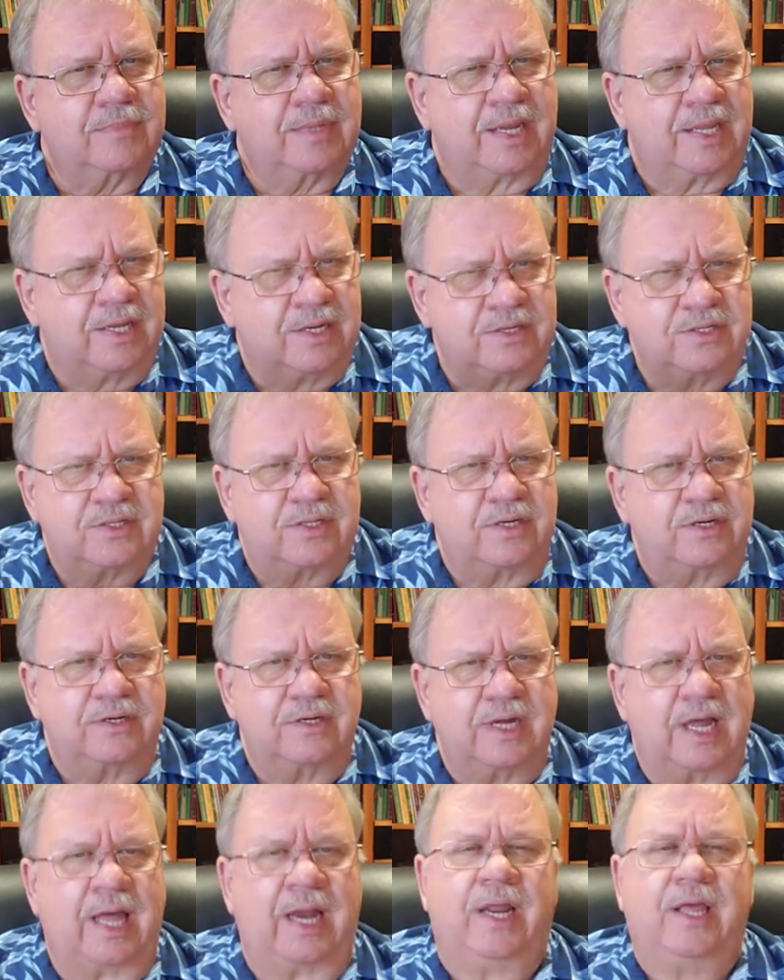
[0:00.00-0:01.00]
Is
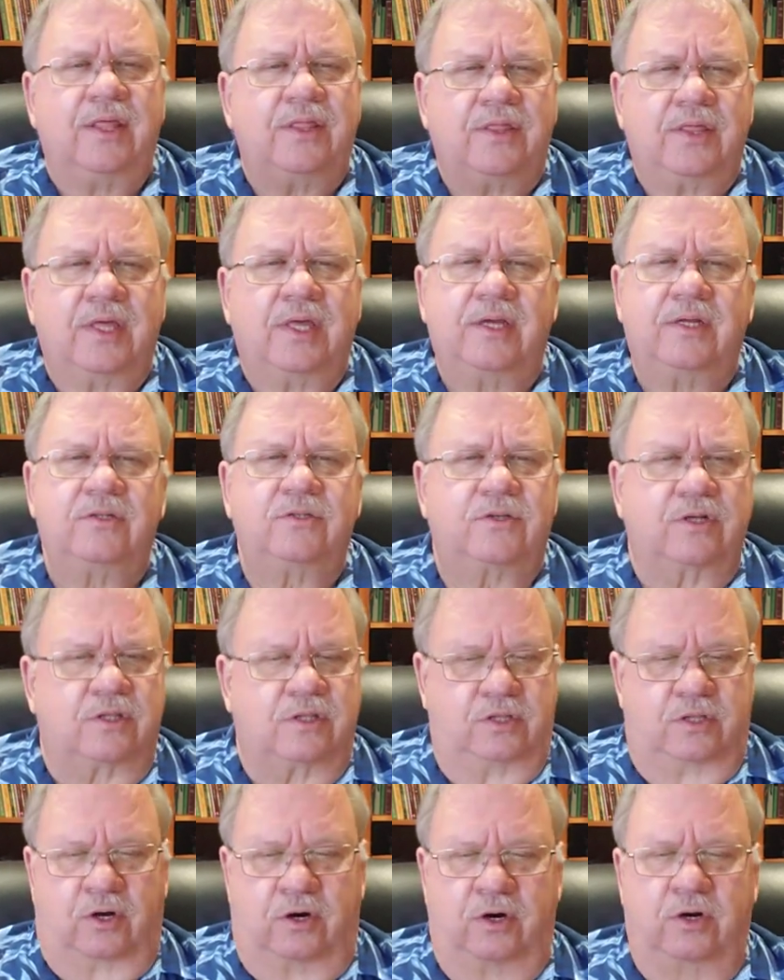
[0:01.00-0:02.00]
there anything to
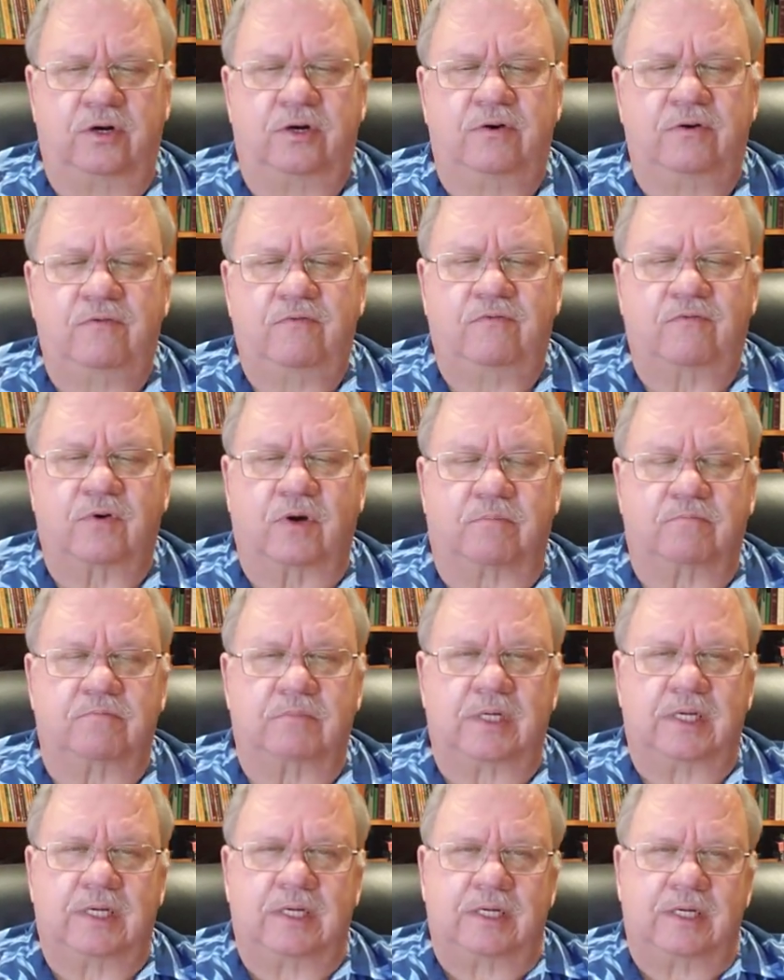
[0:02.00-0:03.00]
learn from
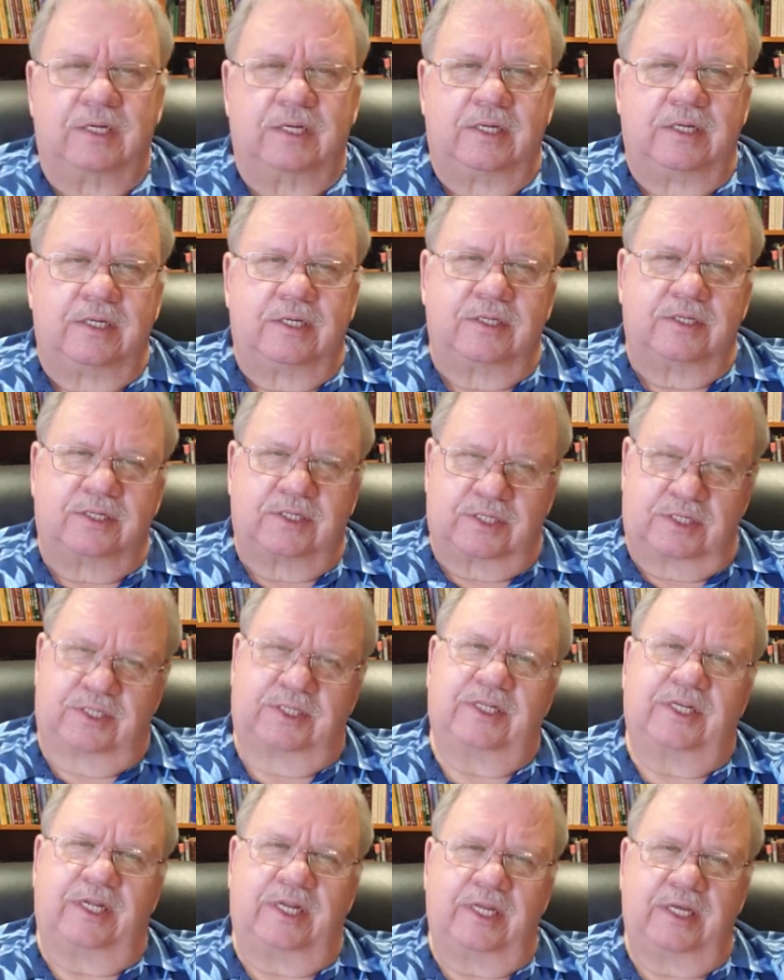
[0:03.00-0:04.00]

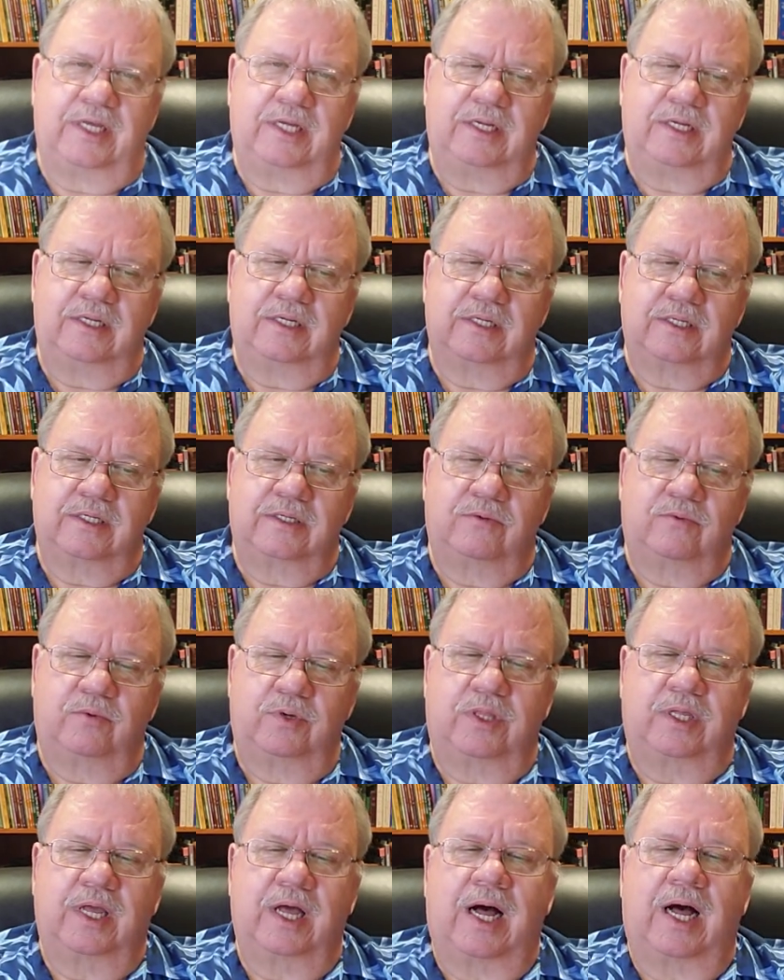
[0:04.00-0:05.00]
sitting
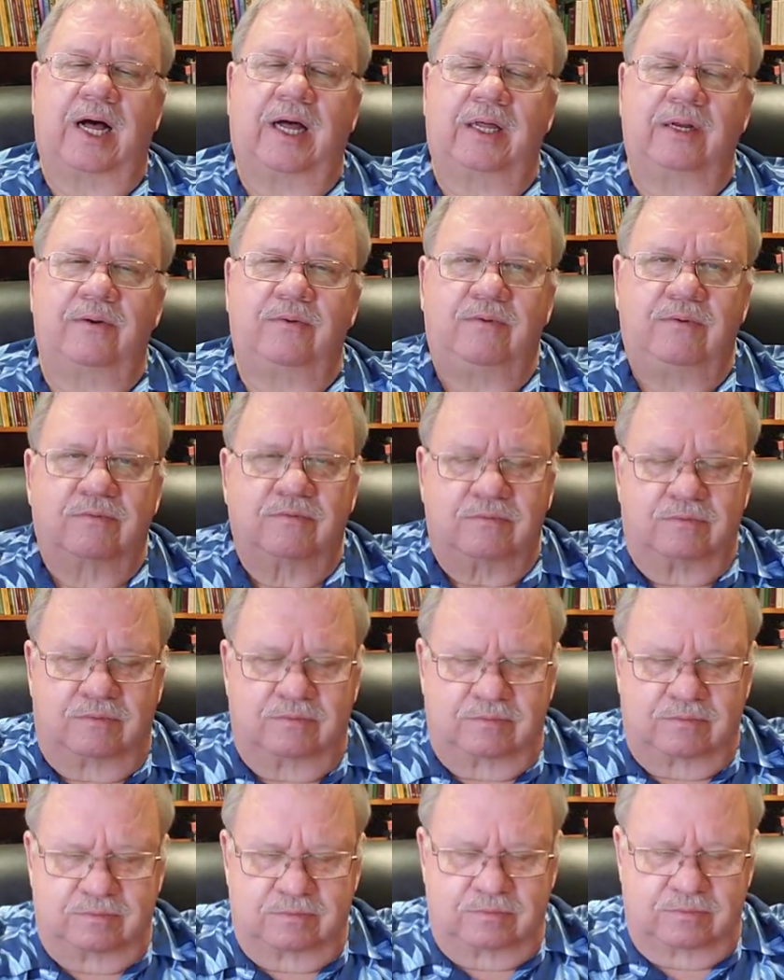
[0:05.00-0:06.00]
with God
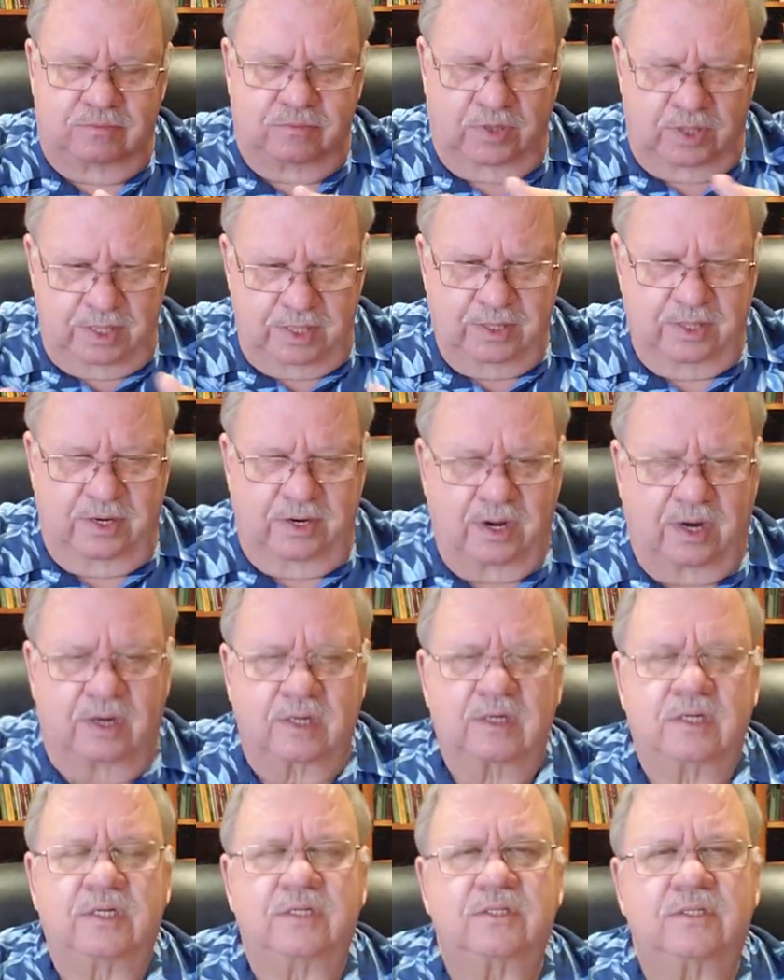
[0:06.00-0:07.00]
within the
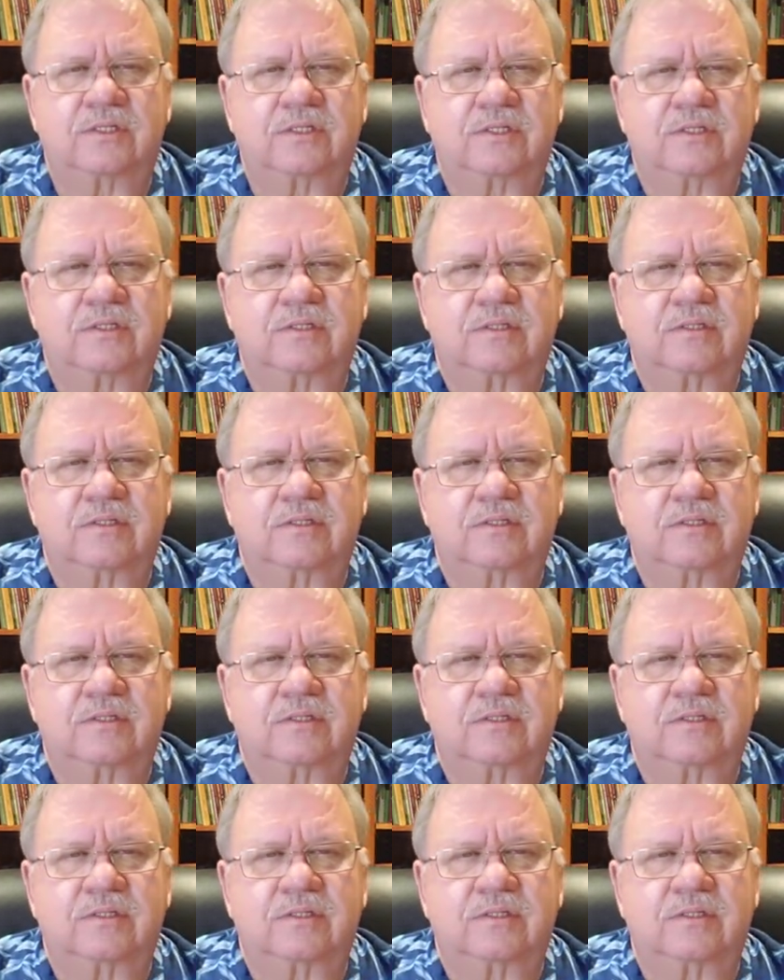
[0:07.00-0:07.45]
darkness?